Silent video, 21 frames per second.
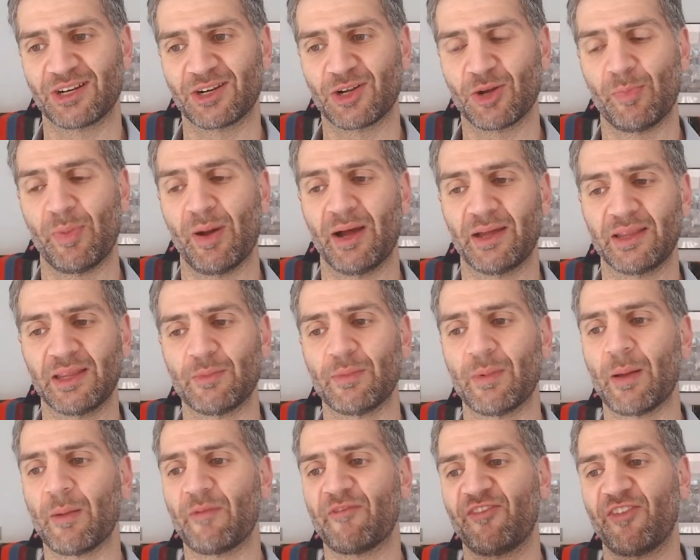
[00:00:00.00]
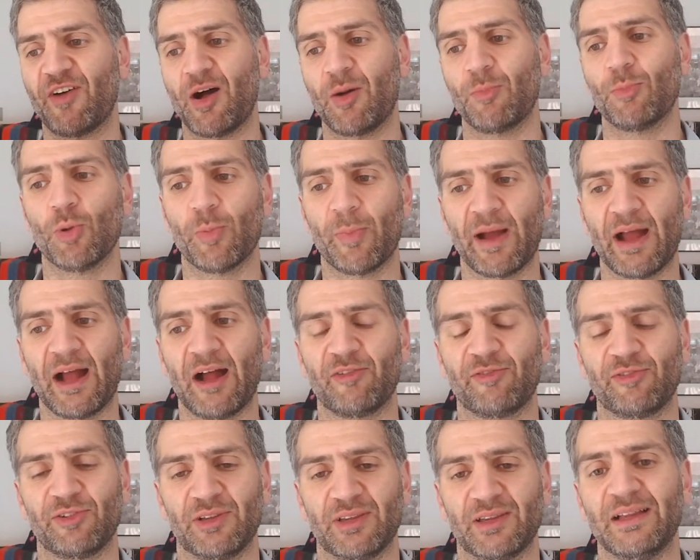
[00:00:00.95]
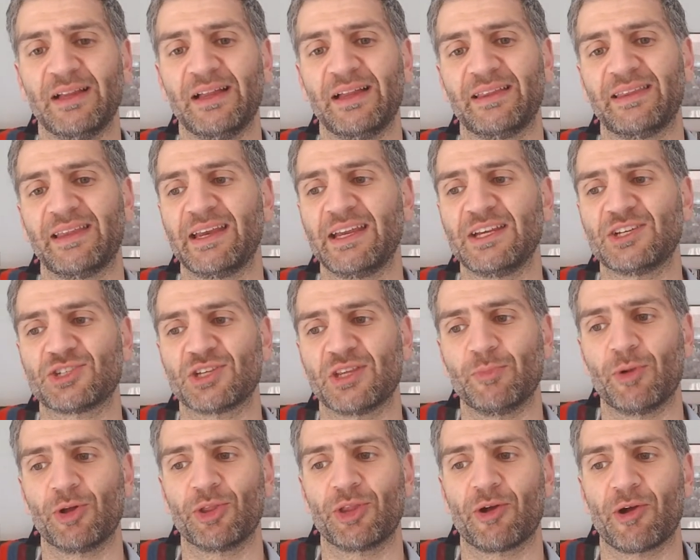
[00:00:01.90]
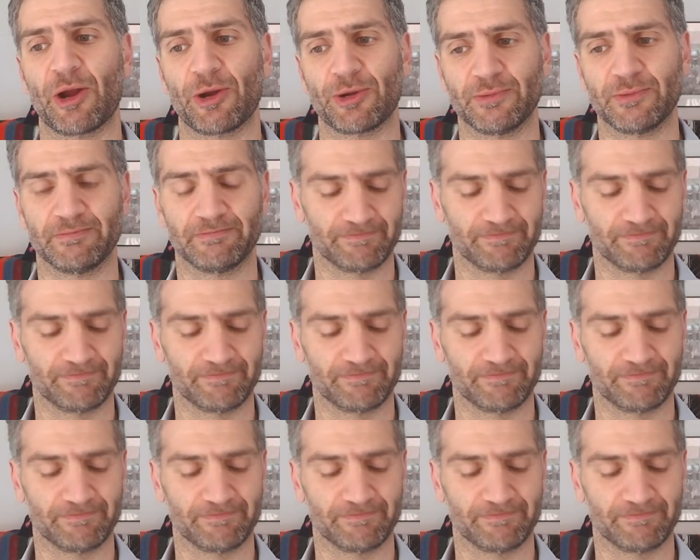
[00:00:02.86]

Combine them far more powerful than each of them on their own.